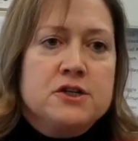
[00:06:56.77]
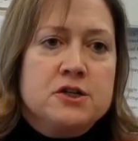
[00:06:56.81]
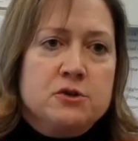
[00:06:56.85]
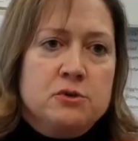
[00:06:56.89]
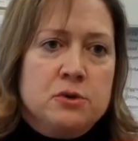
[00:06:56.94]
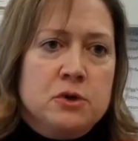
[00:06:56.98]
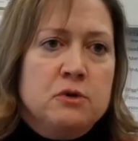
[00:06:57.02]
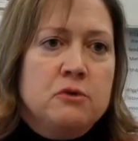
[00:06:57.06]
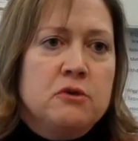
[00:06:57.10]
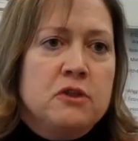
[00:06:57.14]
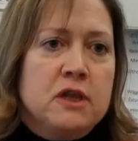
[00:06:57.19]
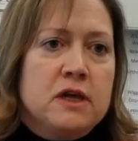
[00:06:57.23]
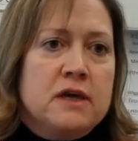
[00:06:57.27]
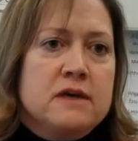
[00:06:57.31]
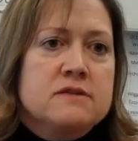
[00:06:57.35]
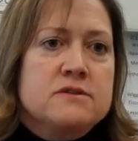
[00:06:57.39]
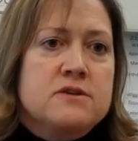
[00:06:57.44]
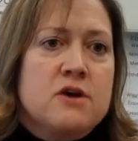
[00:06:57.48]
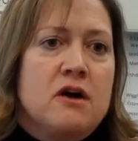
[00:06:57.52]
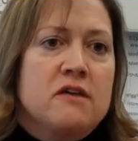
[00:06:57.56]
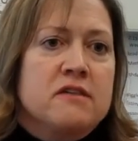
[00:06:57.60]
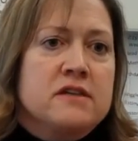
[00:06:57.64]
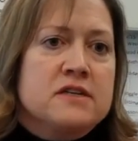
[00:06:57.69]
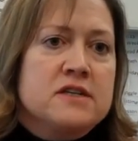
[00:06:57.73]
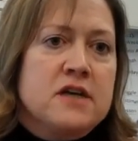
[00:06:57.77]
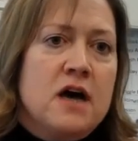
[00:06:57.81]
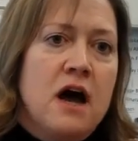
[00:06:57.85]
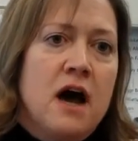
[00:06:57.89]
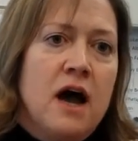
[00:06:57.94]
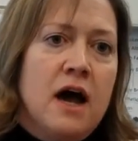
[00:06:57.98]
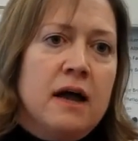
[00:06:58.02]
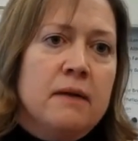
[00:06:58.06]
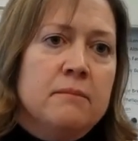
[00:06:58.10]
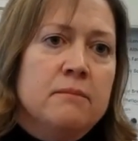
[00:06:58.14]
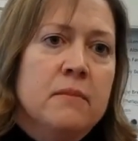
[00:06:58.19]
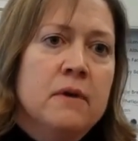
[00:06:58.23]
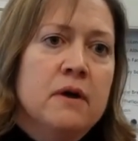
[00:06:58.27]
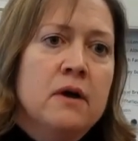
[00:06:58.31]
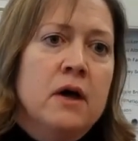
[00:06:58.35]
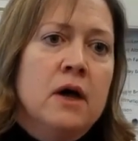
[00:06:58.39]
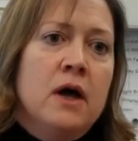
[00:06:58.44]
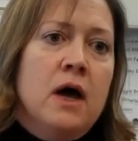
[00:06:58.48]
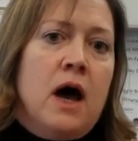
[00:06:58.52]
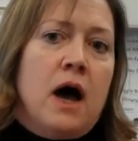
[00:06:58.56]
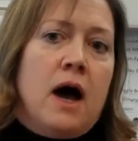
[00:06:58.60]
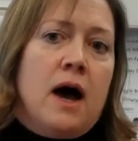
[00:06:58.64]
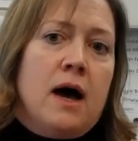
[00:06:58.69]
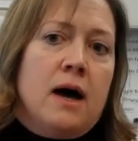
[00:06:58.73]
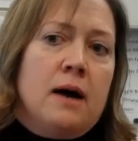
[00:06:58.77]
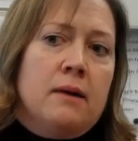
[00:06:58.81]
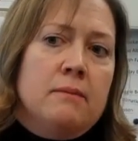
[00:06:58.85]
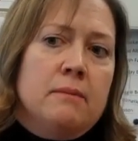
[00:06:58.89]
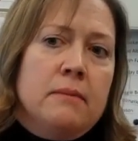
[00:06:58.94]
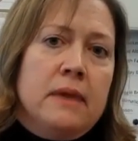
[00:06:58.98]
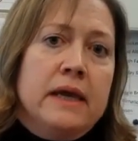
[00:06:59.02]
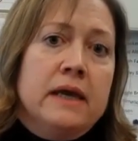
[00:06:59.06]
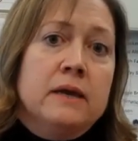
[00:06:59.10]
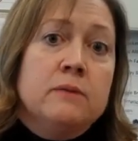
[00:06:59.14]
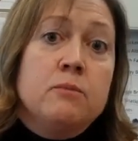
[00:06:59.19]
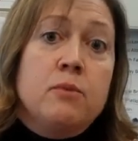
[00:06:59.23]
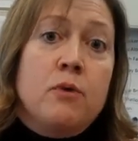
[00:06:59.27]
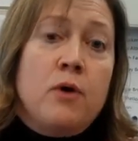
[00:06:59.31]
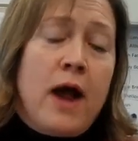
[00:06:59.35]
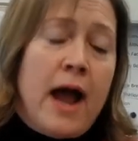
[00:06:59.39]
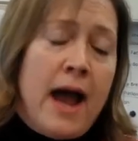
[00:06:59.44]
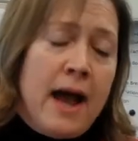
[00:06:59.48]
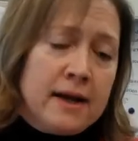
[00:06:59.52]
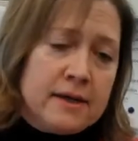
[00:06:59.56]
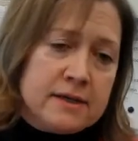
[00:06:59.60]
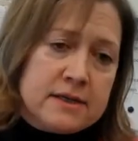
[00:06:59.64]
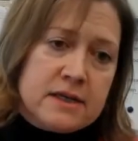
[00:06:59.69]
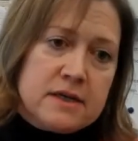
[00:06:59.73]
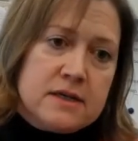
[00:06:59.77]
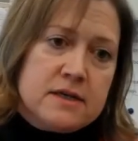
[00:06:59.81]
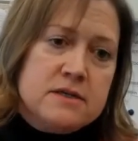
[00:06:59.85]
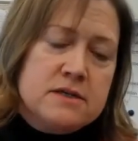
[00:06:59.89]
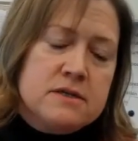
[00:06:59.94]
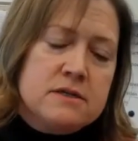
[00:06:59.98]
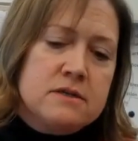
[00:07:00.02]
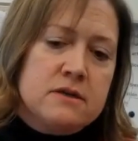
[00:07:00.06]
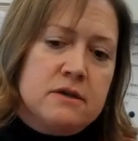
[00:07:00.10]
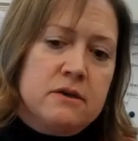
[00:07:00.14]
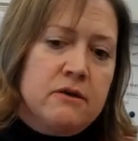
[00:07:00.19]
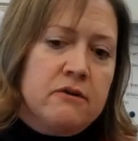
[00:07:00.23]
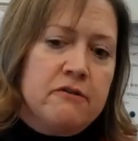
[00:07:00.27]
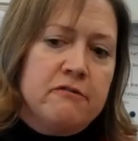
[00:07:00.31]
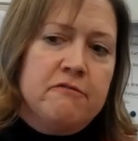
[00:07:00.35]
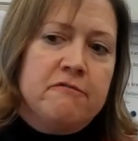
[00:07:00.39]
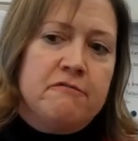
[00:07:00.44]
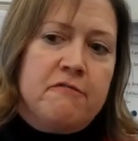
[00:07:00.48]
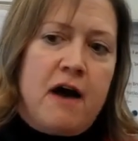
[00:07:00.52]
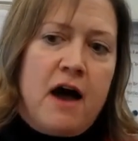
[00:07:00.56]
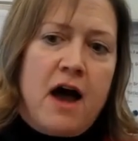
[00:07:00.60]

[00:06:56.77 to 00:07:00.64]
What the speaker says: do new things all the time. In practice, you'll